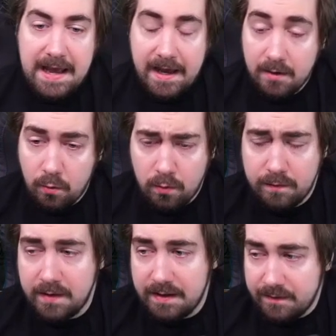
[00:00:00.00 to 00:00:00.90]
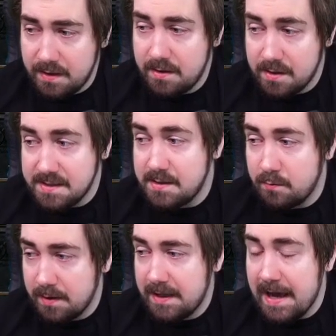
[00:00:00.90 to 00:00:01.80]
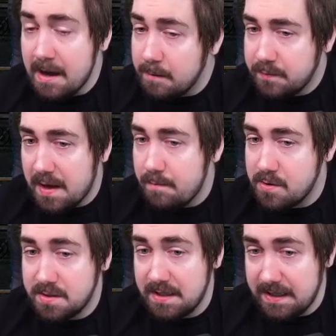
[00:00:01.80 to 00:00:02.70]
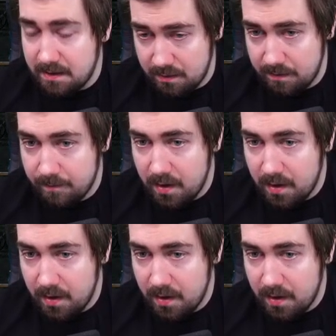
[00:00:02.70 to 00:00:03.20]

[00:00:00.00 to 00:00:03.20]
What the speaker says: And overleveling doesn't really help that much either.